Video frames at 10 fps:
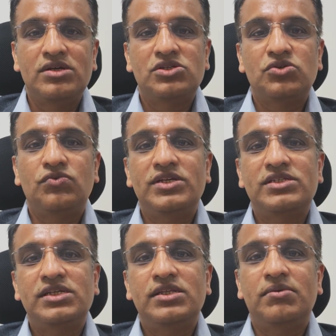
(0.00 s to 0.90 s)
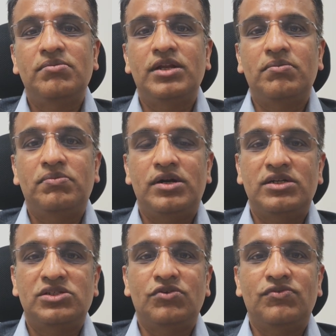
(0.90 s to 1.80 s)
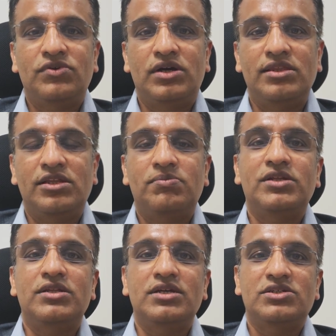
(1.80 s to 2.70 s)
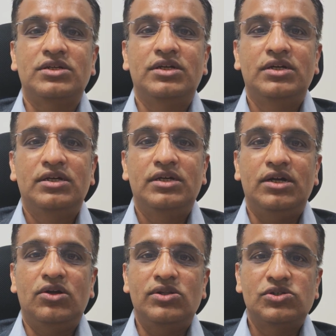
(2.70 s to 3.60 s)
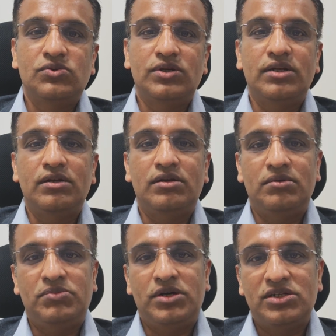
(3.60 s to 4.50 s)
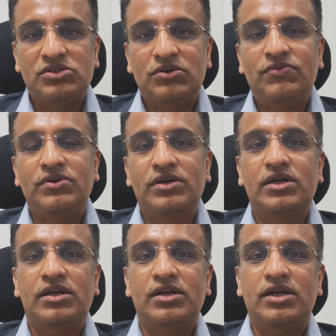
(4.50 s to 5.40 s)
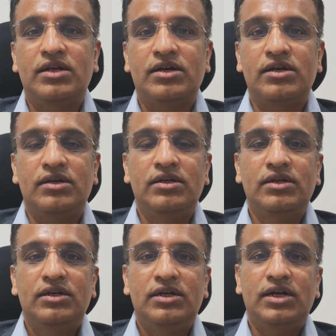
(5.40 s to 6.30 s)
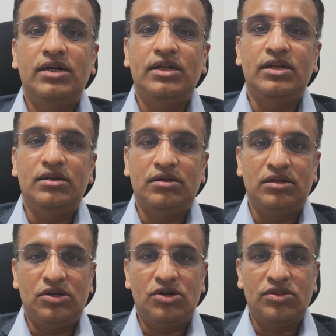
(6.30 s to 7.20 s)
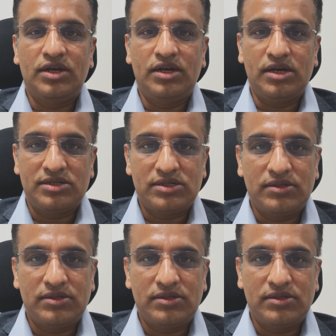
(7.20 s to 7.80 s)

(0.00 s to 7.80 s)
So we see them in parts of Andhra Pradesh and also in parts of Karnataka and in North India.